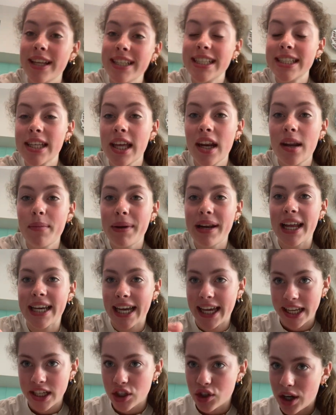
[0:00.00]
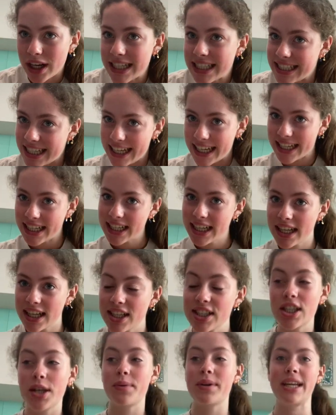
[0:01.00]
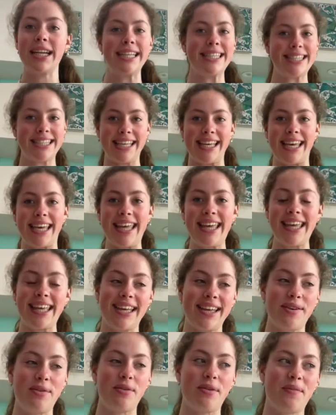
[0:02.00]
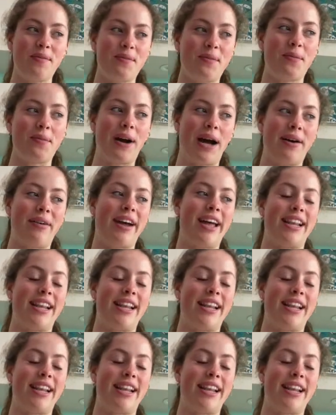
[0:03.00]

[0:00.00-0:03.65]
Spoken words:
this is gonna be like interesting. So we're gonna see how it